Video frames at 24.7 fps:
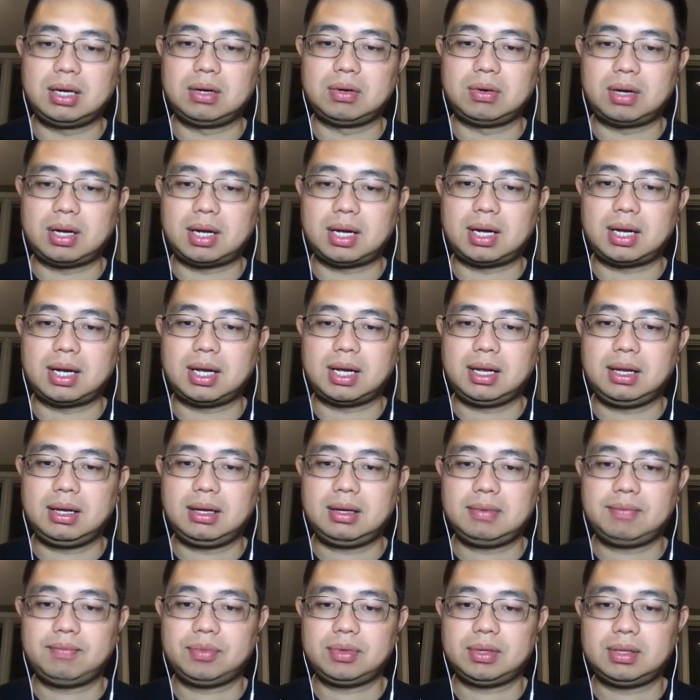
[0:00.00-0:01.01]
or high,
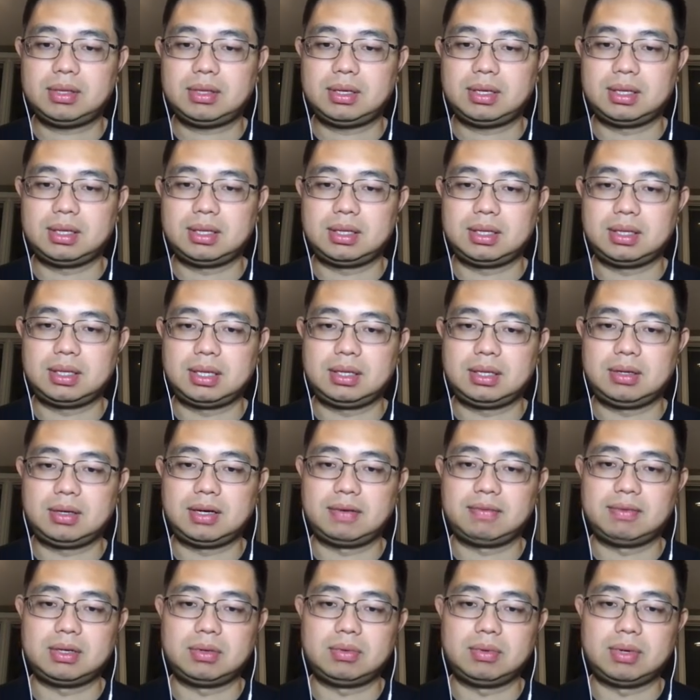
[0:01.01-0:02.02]
and then you have
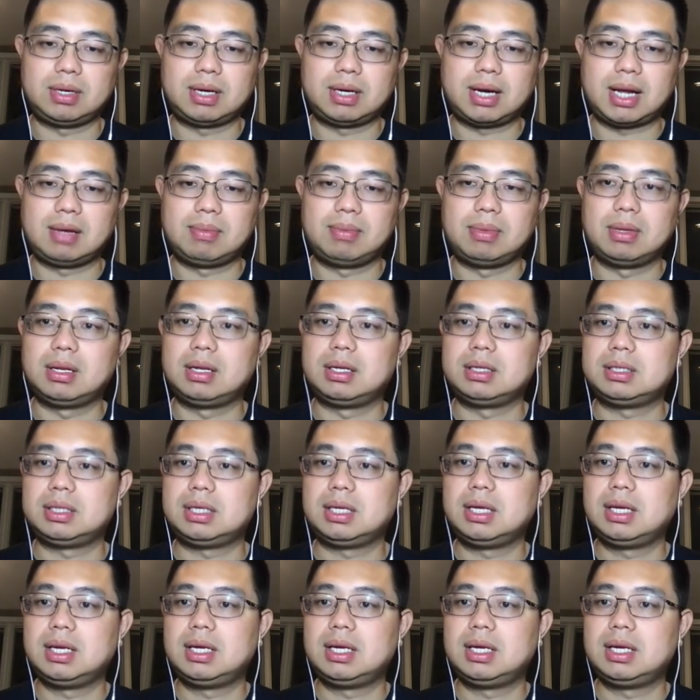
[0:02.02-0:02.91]
the reliability.